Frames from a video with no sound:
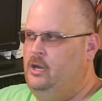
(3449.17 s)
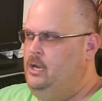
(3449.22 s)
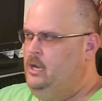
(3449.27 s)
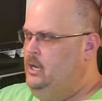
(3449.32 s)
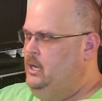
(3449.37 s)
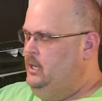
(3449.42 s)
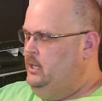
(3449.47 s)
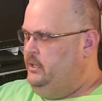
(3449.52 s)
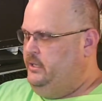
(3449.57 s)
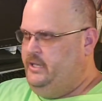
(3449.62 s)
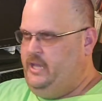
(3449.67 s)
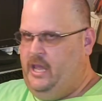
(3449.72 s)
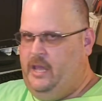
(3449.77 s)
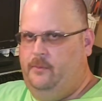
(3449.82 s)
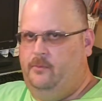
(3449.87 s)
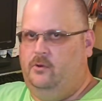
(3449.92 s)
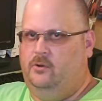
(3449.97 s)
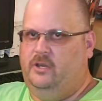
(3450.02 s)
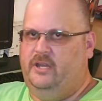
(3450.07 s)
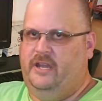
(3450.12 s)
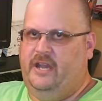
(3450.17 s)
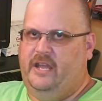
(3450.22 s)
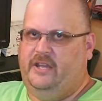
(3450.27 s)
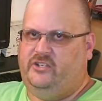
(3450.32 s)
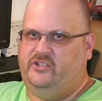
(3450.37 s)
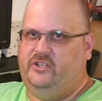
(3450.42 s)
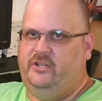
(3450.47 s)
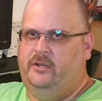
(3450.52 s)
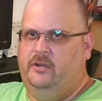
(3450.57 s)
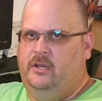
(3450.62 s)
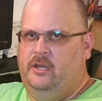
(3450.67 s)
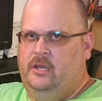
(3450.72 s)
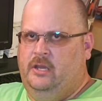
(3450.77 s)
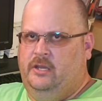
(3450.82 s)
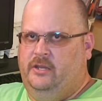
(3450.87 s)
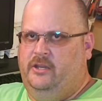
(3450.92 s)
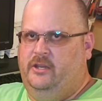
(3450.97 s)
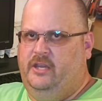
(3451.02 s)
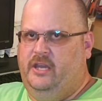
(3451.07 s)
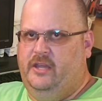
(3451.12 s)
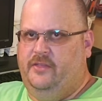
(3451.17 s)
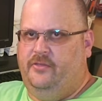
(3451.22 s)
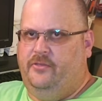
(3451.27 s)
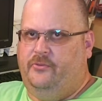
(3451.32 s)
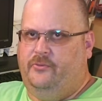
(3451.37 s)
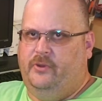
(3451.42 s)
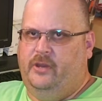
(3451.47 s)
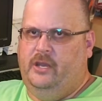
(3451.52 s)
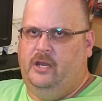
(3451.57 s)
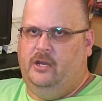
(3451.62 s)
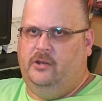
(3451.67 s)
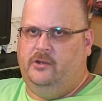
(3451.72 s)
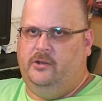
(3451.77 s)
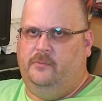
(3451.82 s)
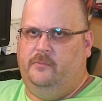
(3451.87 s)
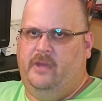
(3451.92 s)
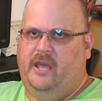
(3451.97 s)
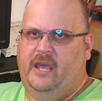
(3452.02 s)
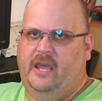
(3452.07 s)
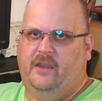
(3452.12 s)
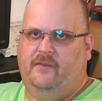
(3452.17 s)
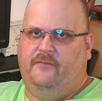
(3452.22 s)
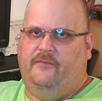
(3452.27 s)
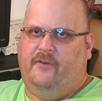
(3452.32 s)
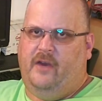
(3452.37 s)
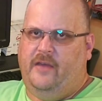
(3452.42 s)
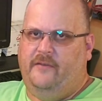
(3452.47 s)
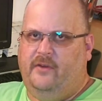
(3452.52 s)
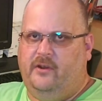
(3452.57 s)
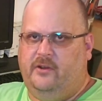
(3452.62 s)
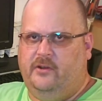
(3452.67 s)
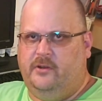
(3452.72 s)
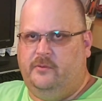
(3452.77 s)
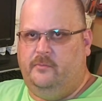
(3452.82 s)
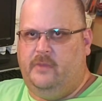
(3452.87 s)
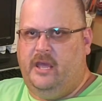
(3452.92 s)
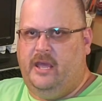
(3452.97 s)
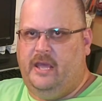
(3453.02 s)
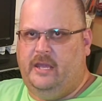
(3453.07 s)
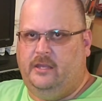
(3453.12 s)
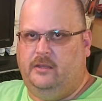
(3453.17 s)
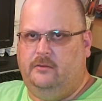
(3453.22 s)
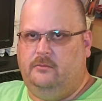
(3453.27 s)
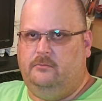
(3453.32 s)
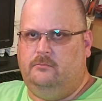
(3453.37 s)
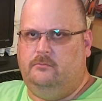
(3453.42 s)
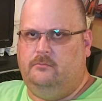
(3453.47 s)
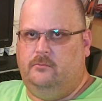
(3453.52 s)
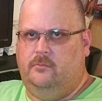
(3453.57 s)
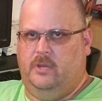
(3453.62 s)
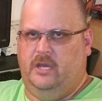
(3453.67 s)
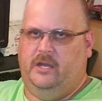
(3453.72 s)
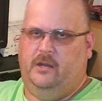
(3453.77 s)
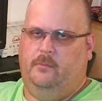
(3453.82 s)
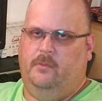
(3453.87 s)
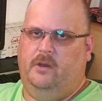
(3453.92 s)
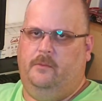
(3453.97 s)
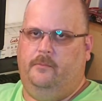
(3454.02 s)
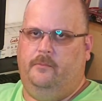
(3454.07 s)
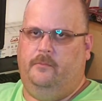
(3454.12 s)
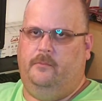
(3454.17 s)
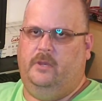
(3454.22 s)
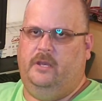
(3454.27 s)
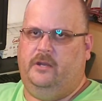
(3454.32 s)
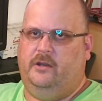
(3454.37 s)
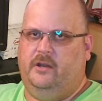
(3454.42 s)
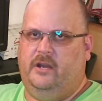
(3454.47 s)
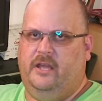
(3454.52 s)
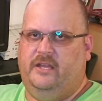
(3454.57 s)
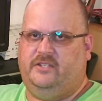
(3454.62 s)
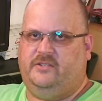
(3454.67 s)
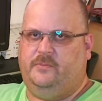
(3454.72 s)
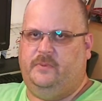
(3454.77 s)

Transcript: cable connection. You get 300 meg, 500 meg minimum internet speed.